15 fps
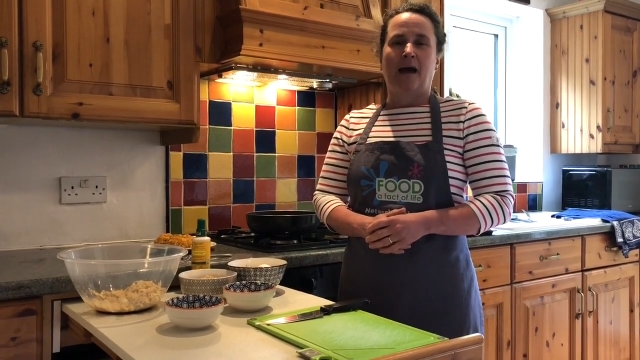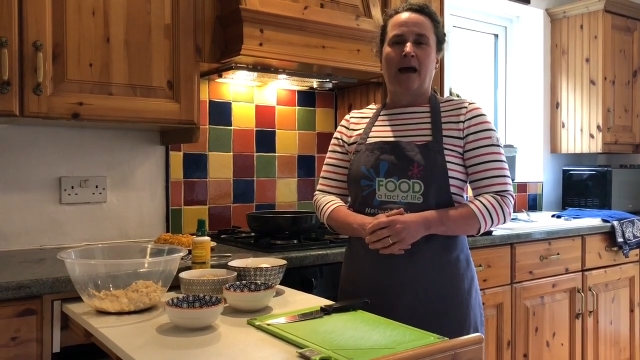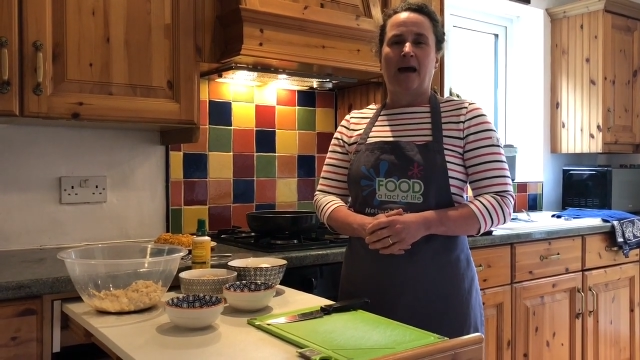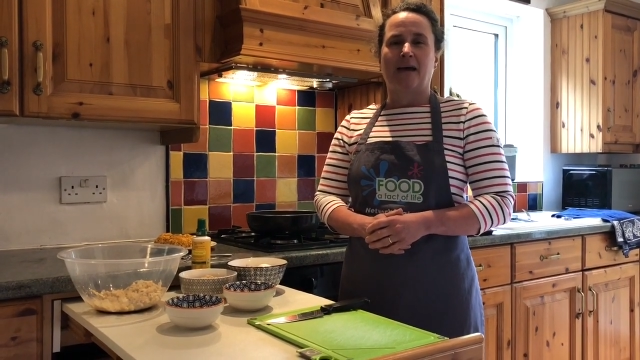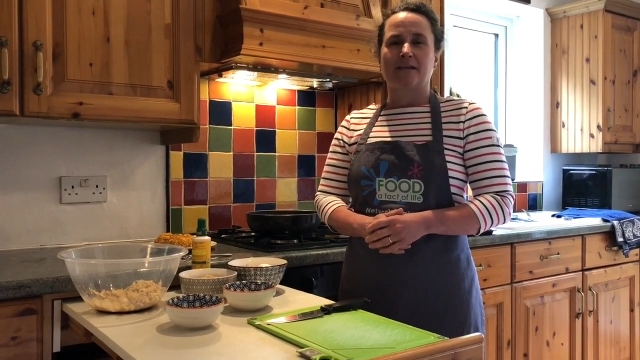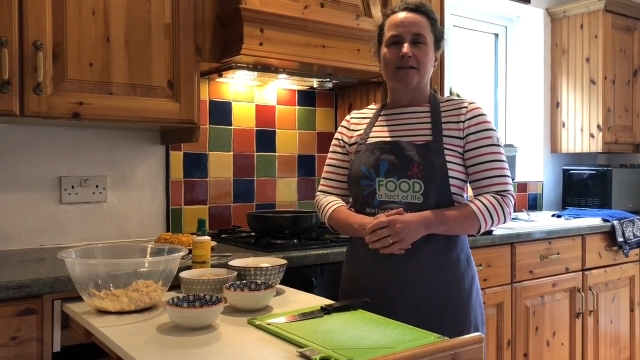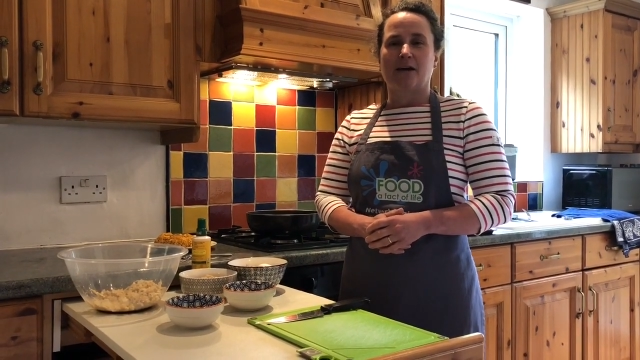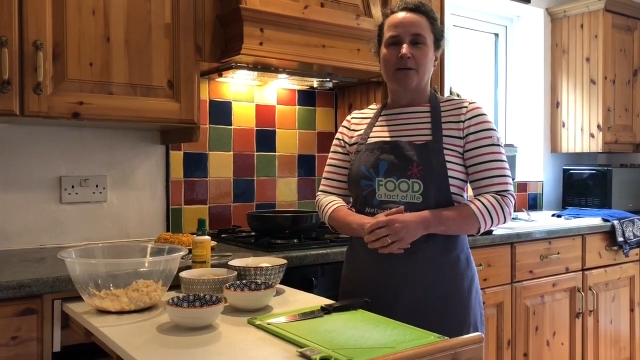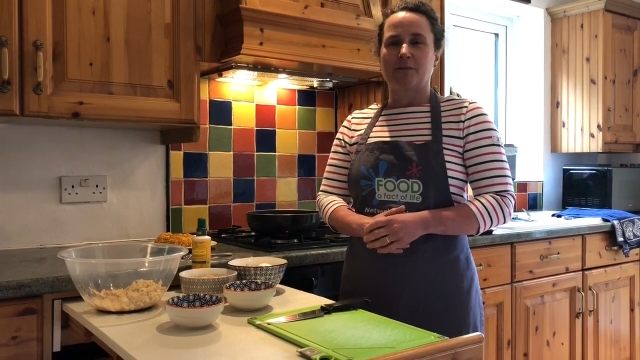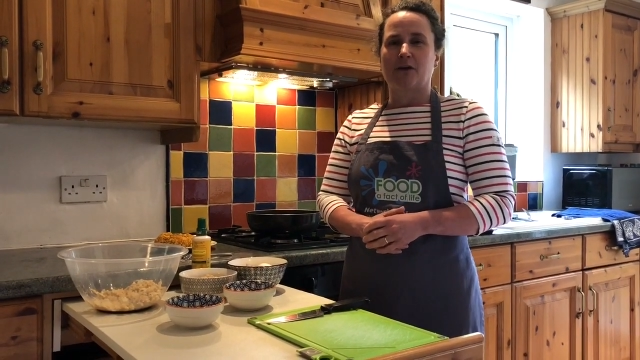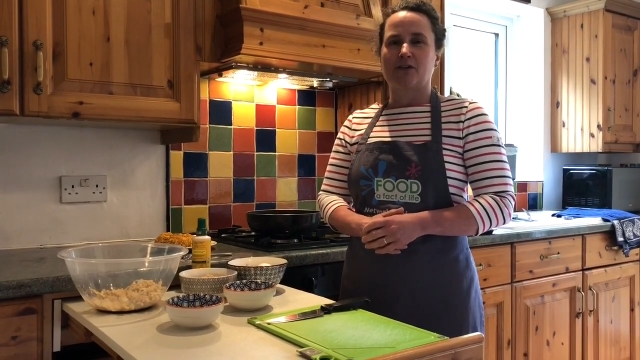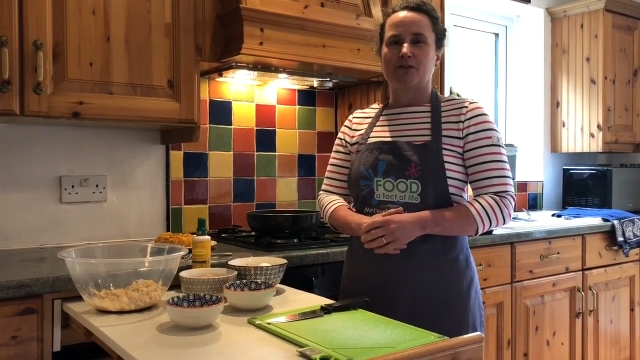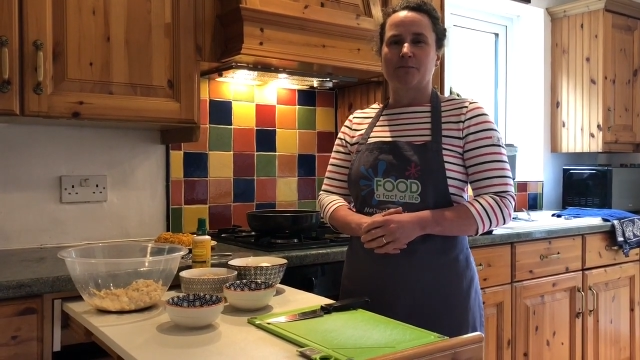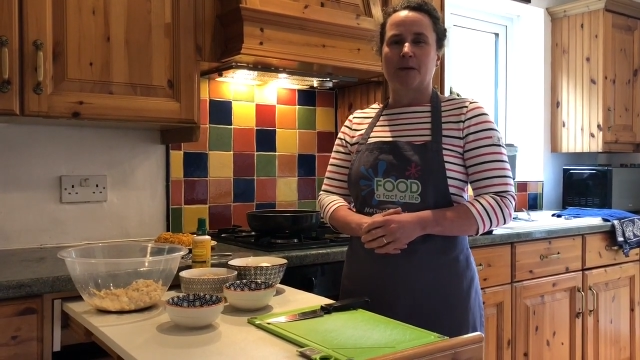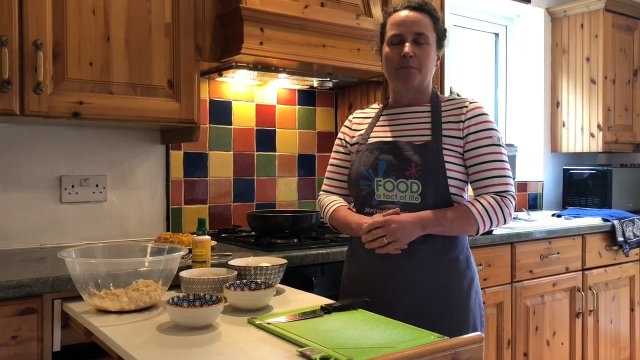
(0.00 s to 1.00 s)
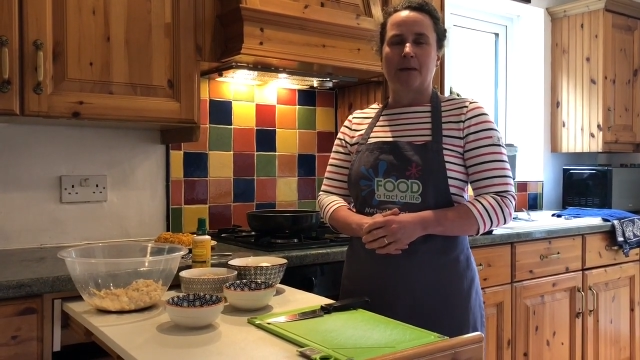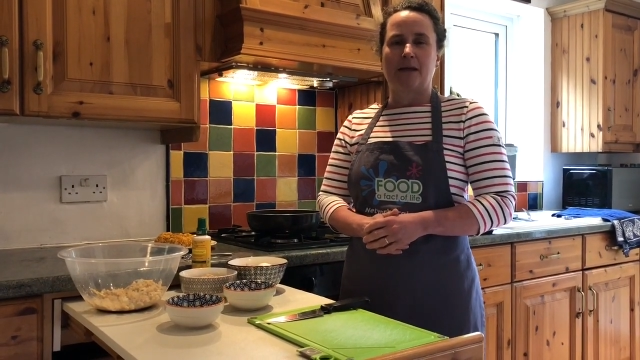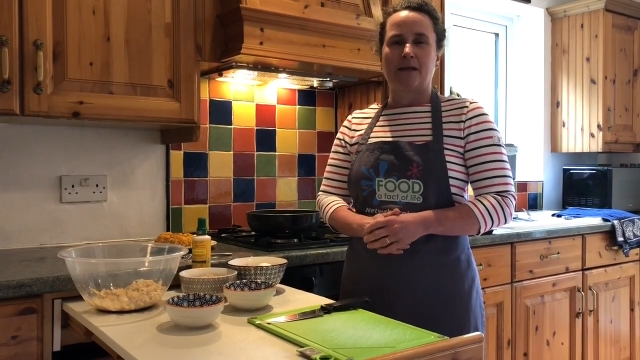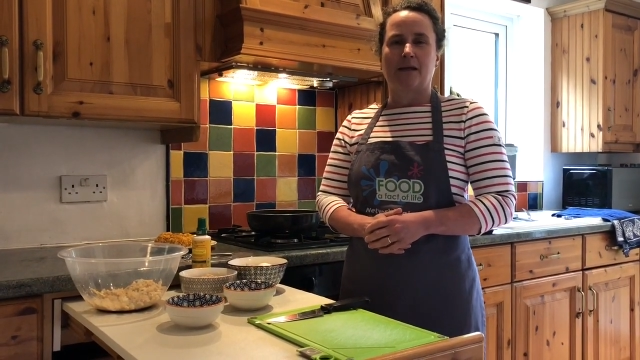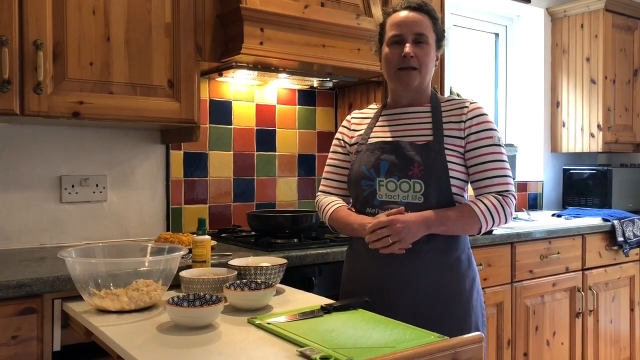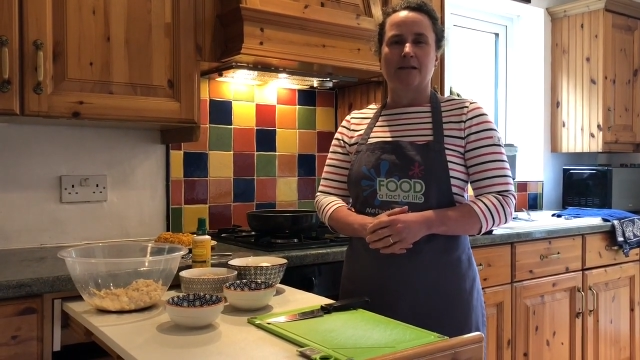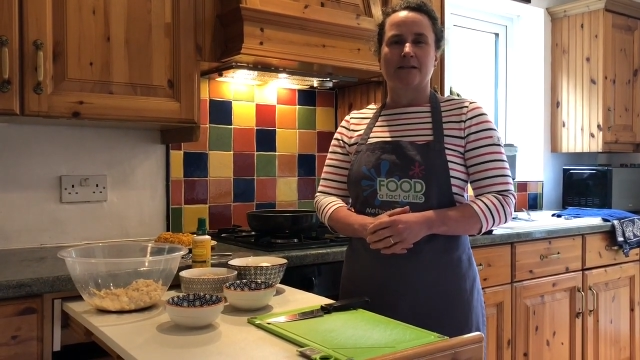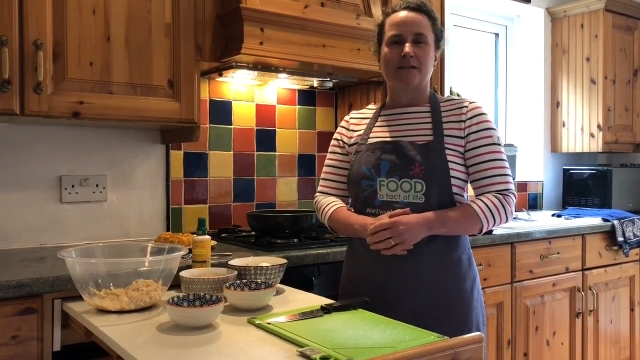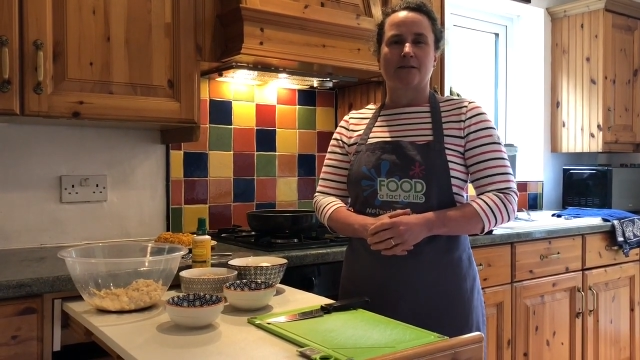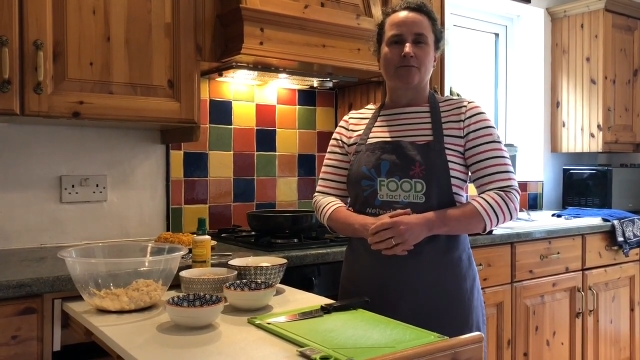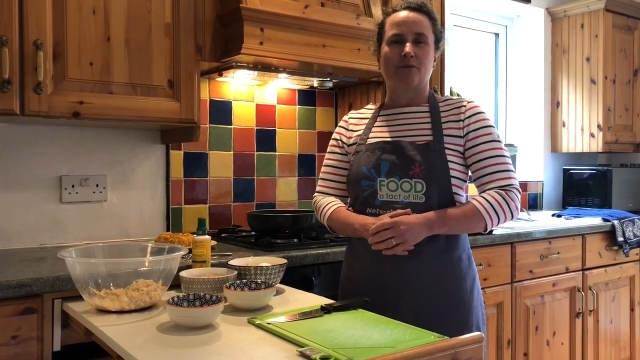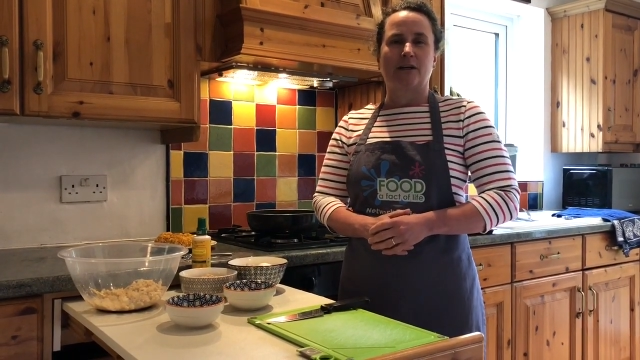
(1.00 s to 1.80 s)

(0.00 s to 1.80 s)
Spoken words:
and I'm going to be making some